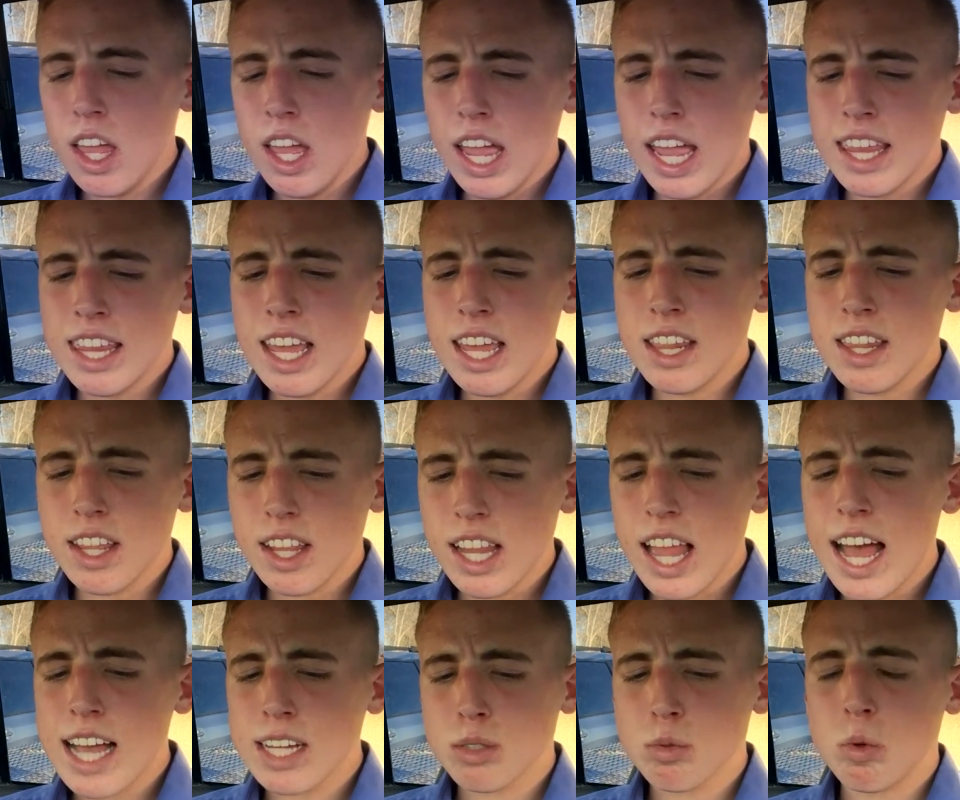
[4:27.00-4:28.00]
And then the
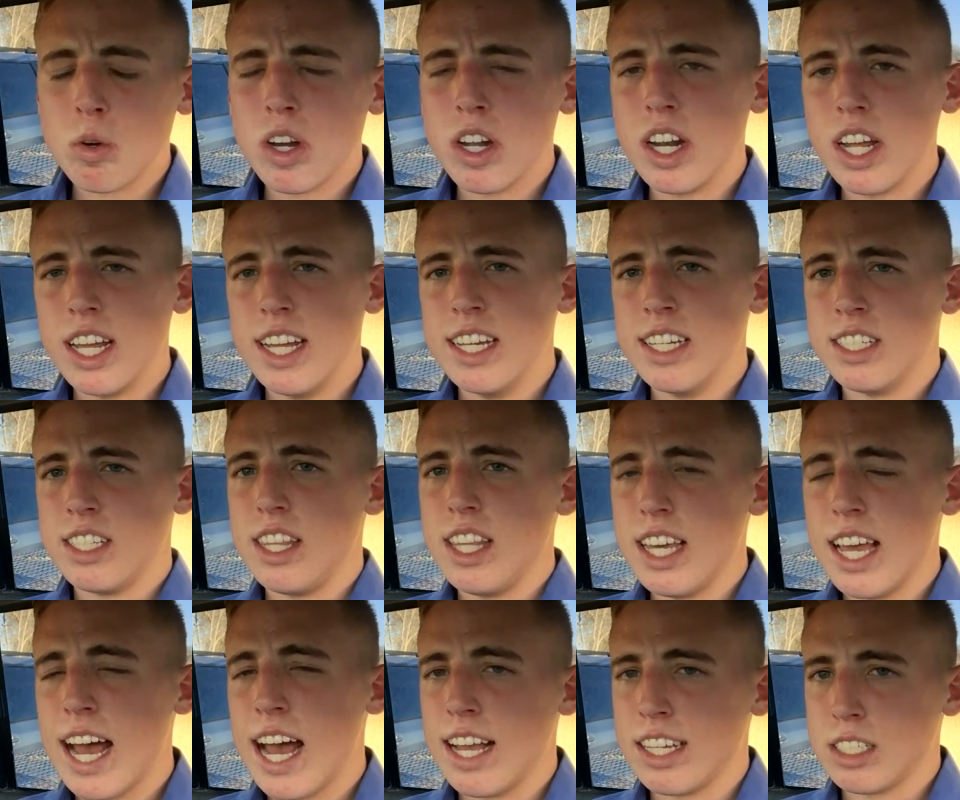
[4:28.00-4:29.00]
last one is
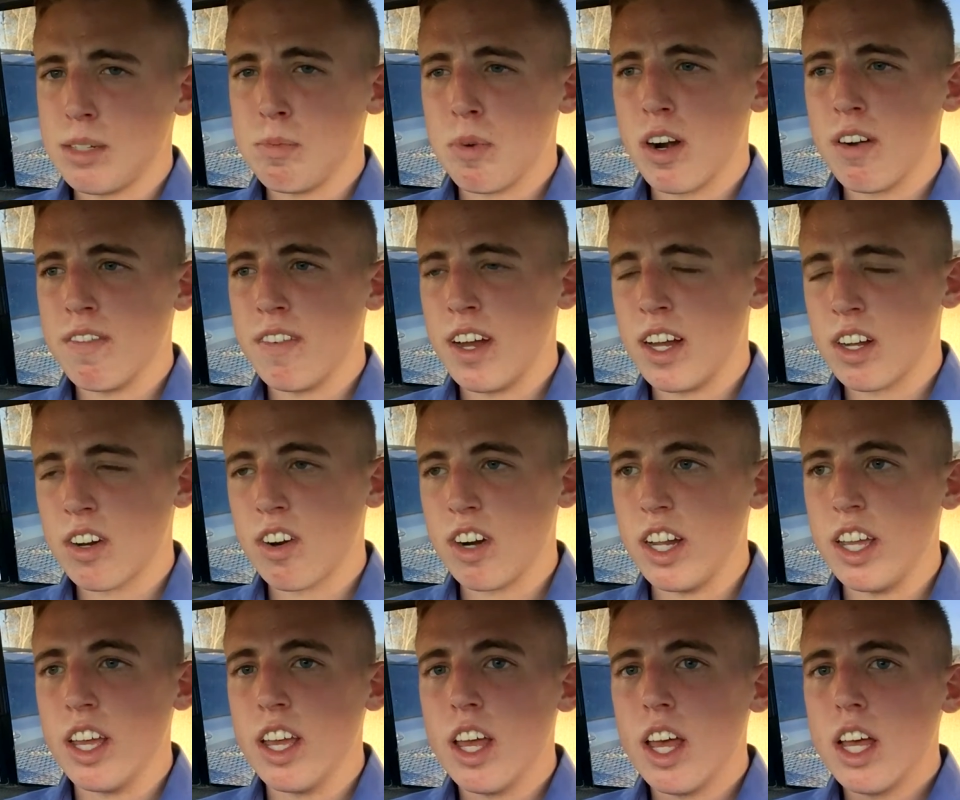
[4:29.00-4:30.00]
the Aston Martin
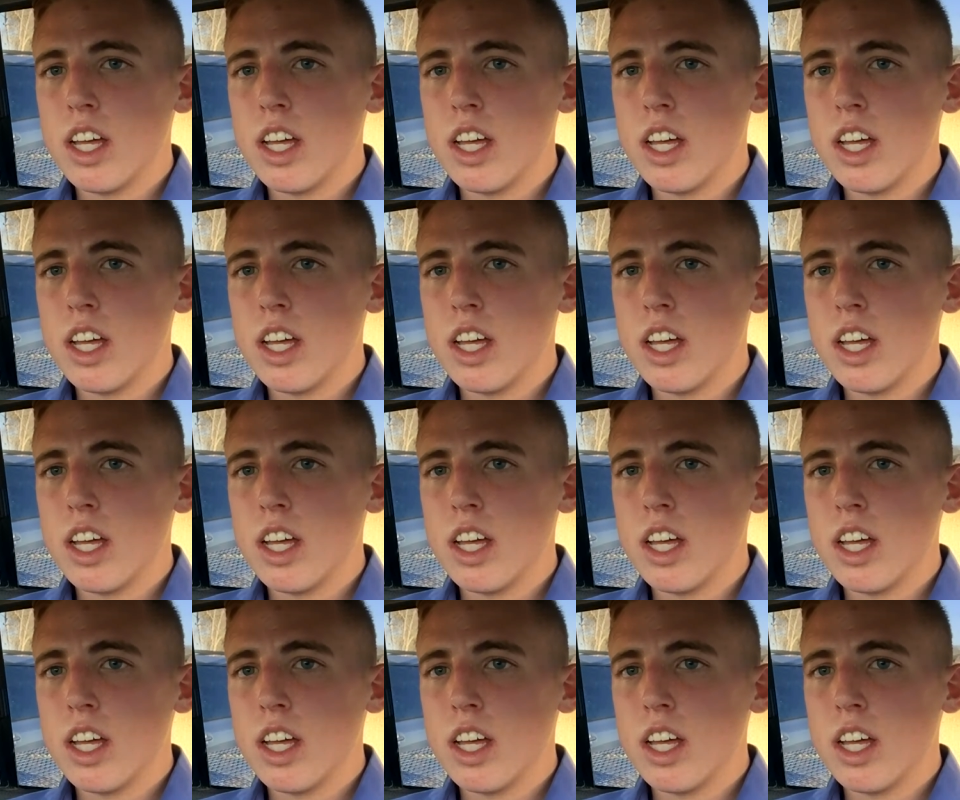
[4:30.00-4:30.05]
Valkyrie.